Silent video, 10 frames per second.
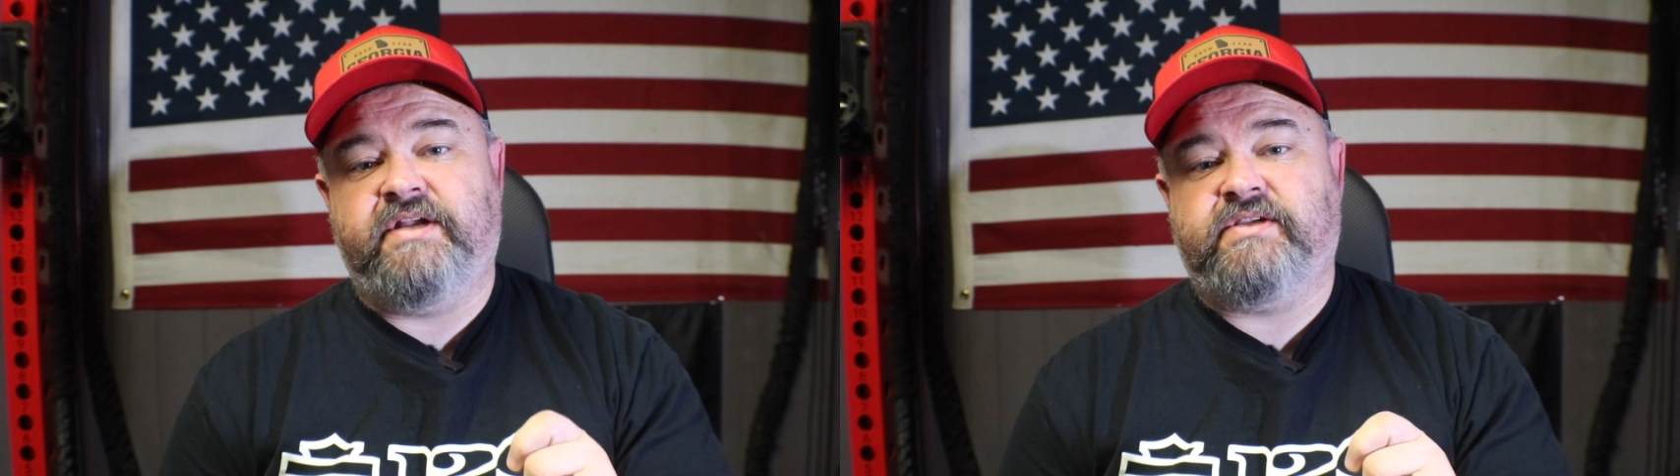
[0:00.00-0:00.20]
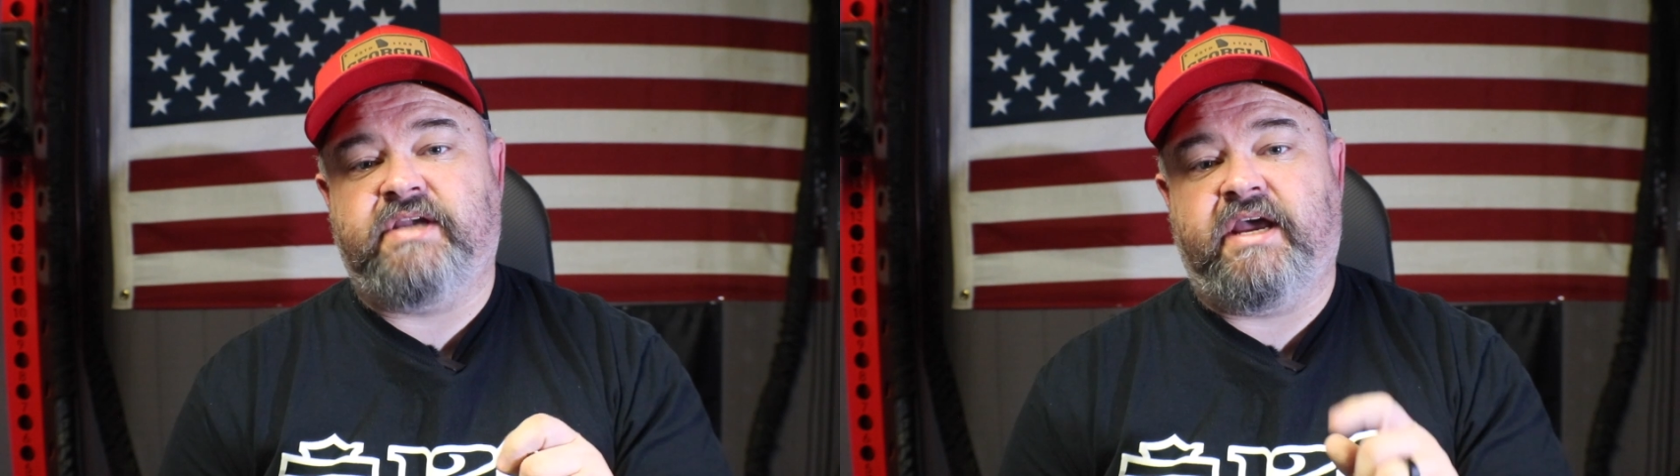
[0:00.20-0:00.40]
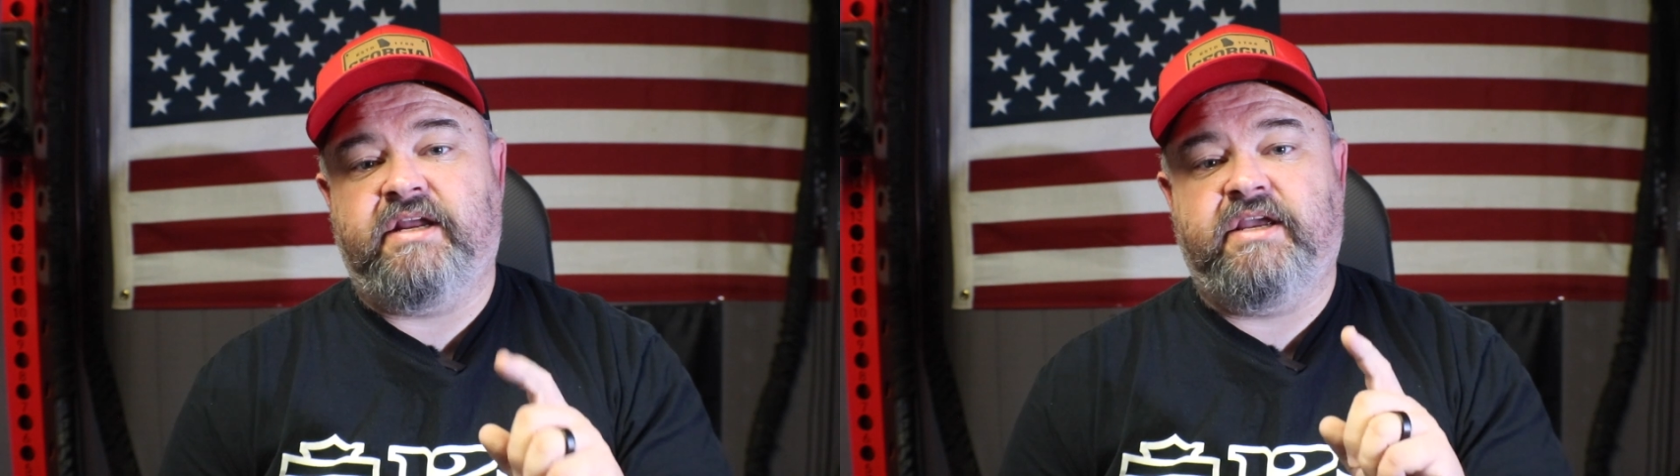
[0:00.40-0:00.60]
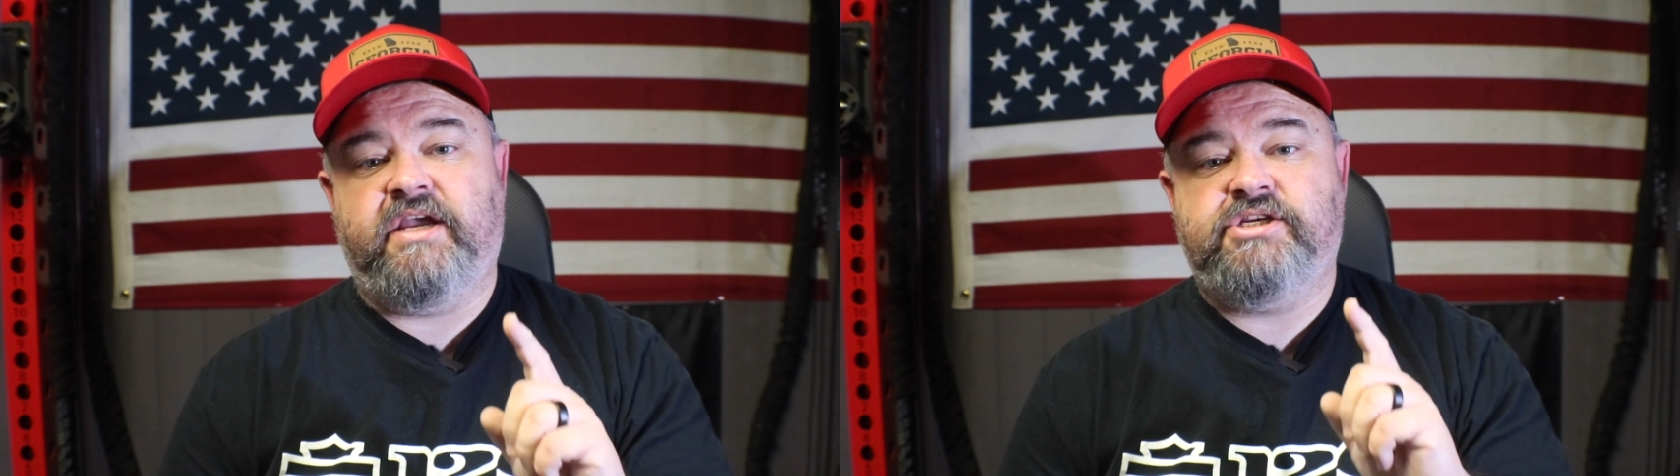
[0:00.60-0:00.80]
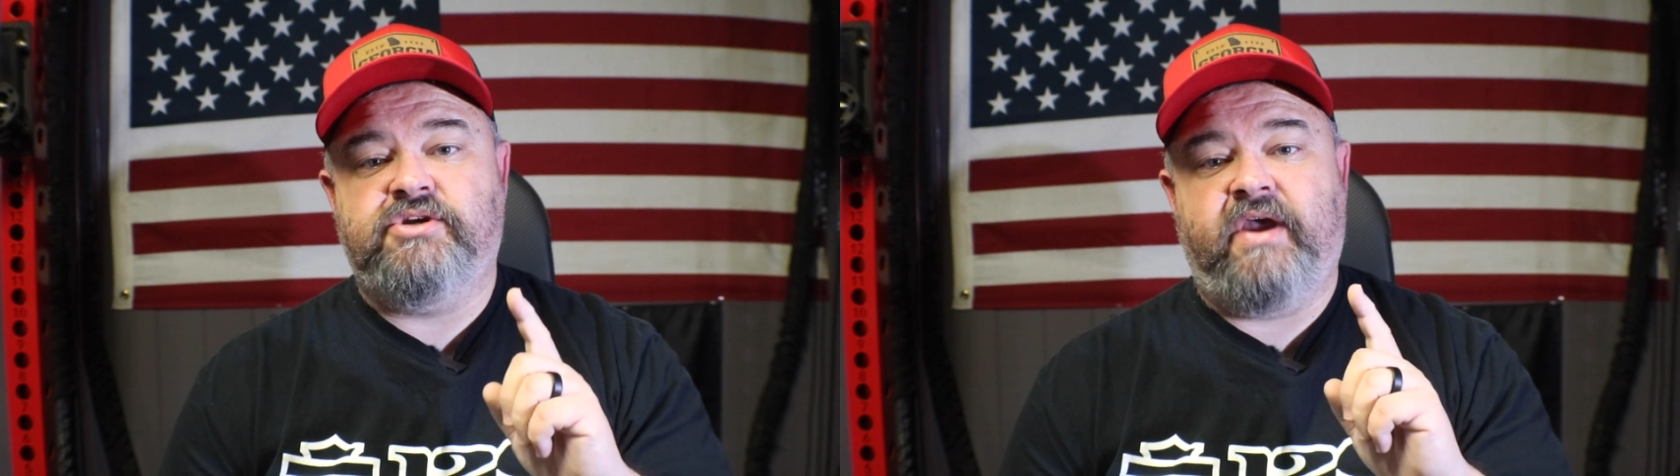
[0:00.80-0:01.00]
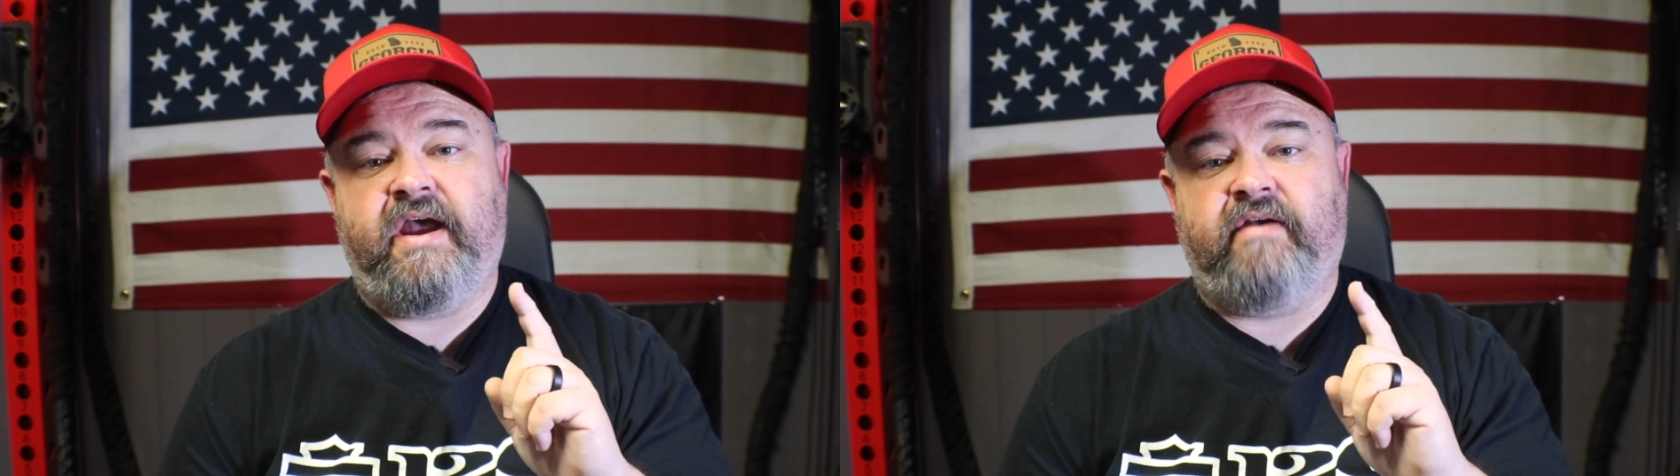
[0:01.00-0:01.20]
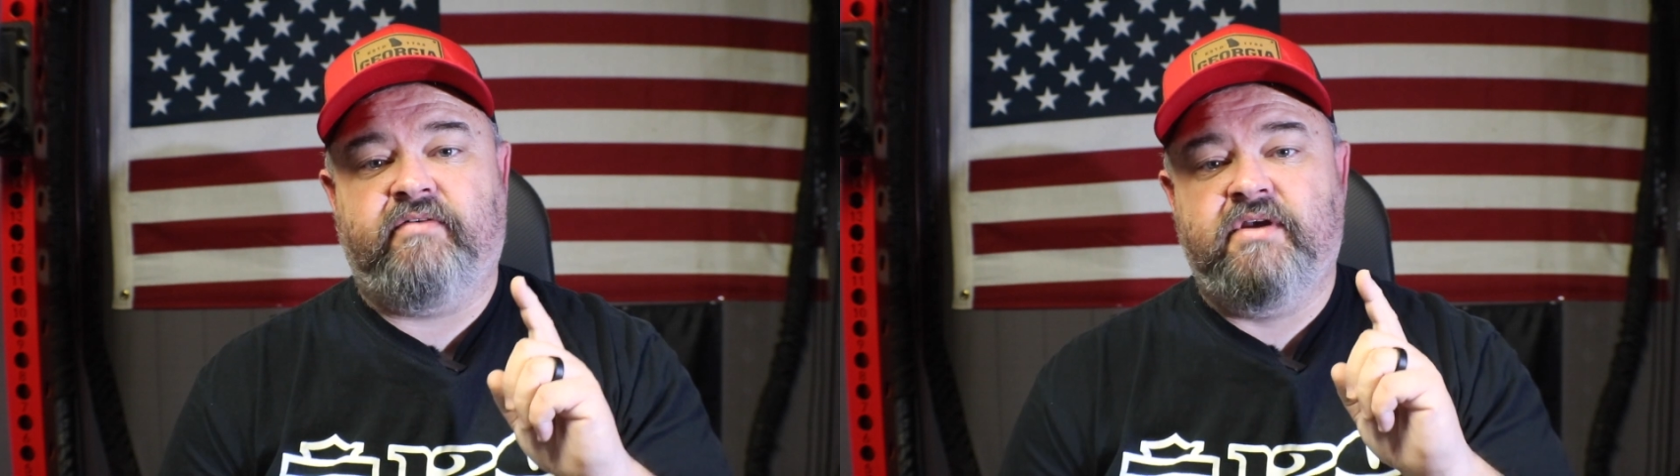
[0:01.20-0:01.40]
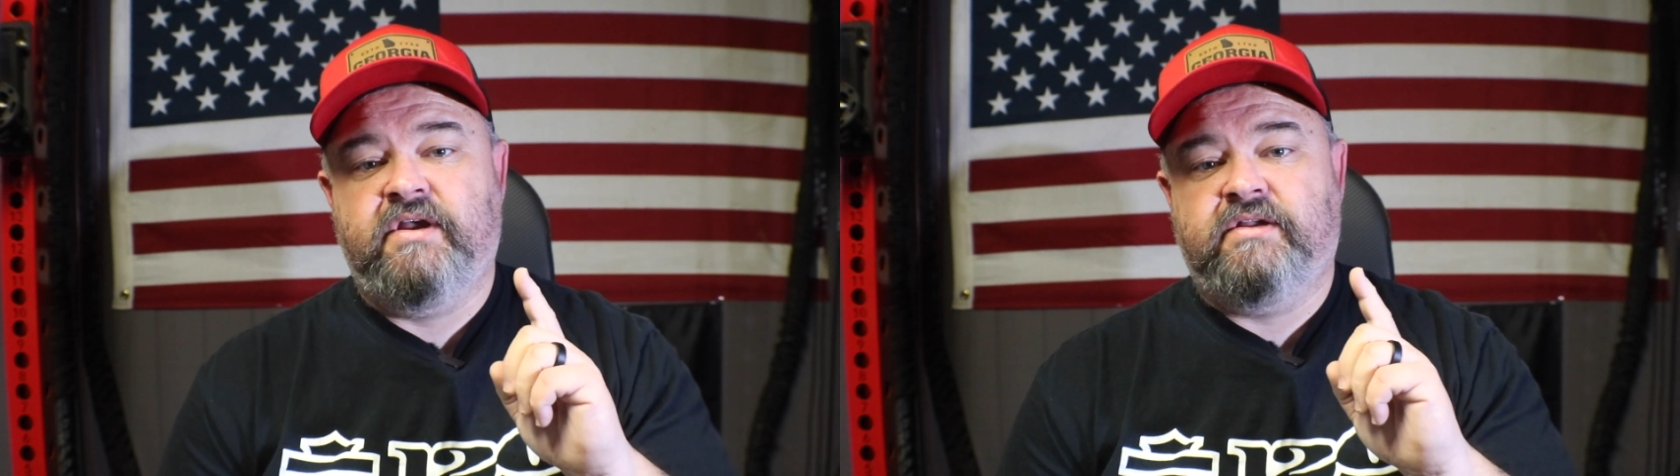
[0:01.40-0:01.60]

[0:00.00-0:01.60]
aside in case you have